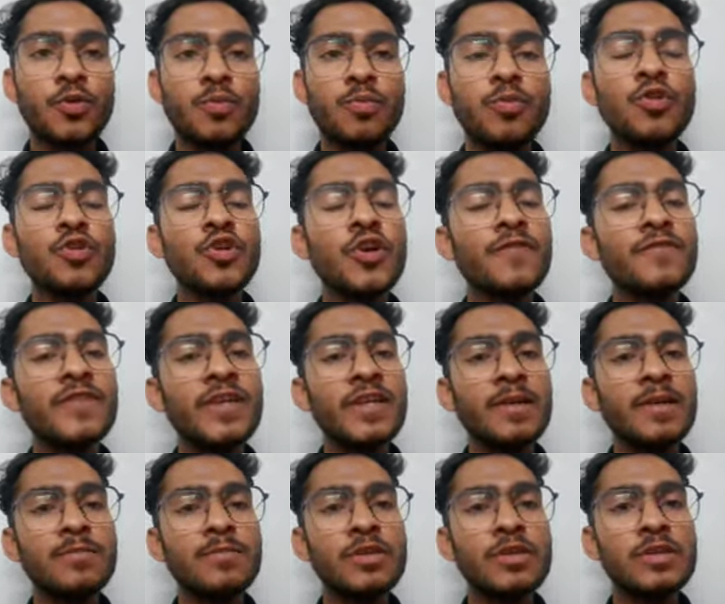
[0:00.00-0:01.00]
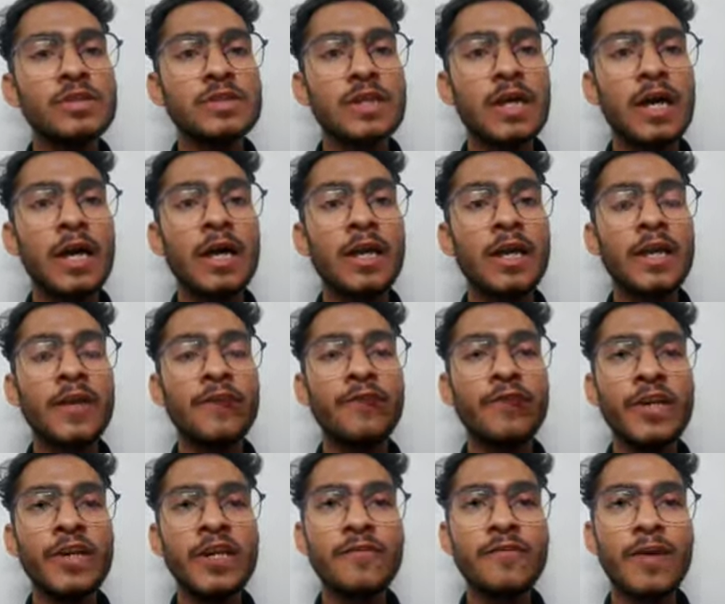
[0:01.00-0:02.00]
both of the numbers are
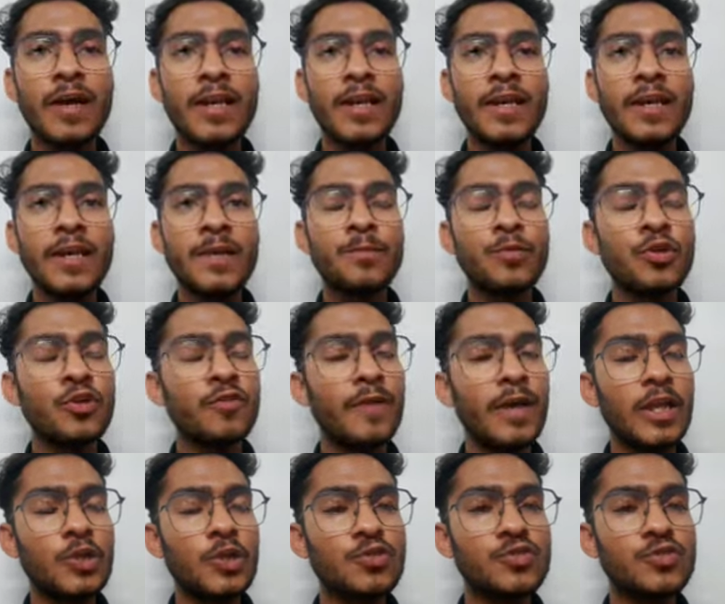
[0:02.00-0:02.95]
different varying input values,